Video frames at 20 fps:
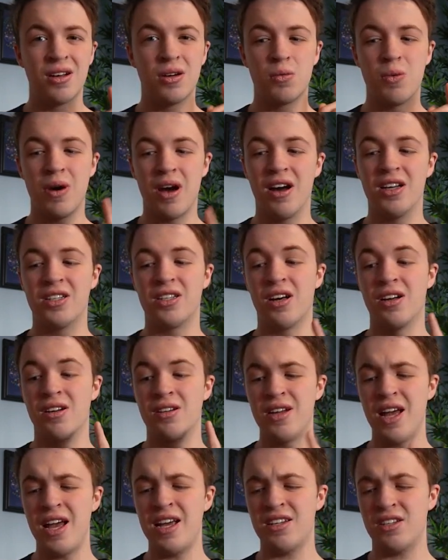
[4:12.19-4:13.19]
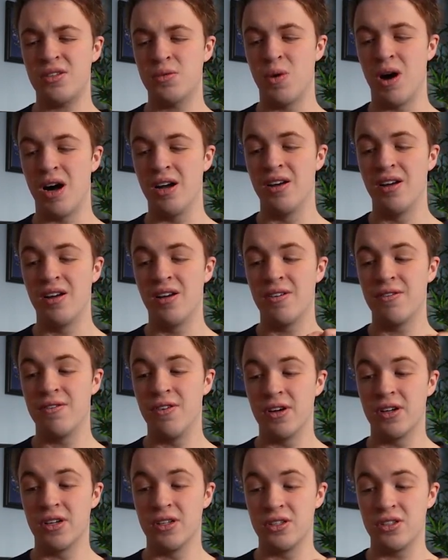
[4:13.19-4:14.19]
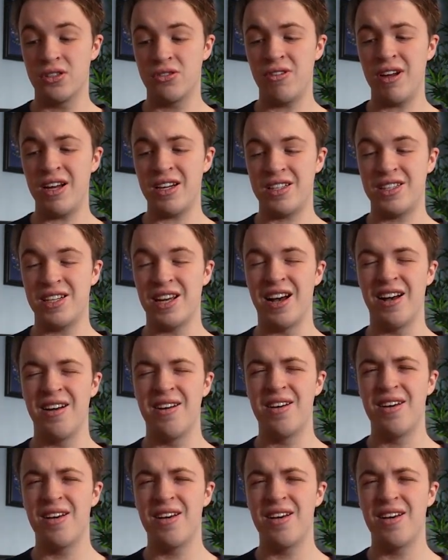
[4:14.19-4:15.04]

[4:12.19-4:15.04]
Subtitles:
whereas our next one, the Constrictor,